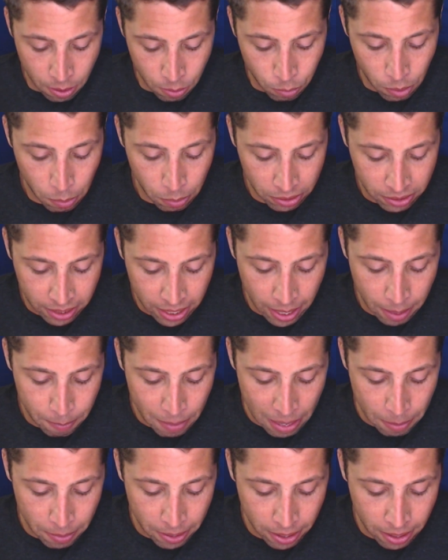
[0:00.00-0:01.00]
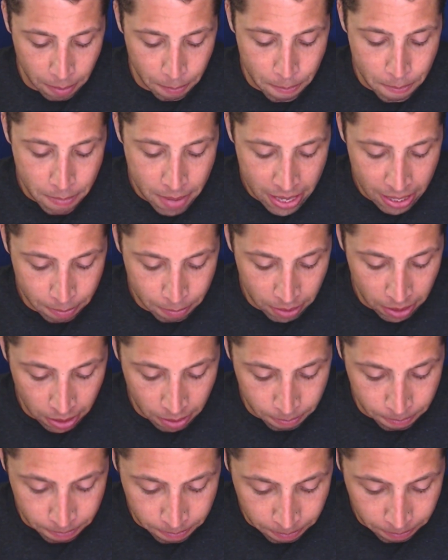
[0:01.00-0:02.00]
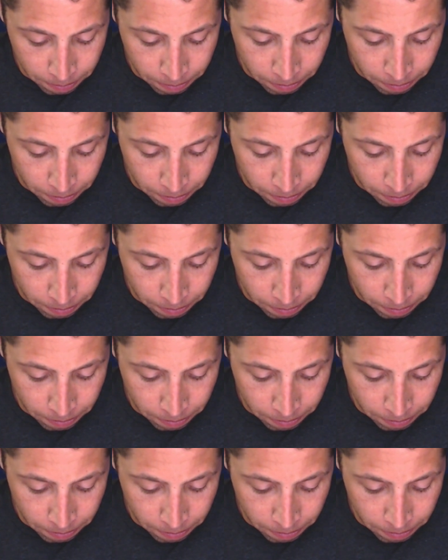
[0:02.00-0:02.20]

we would say maybe the minimum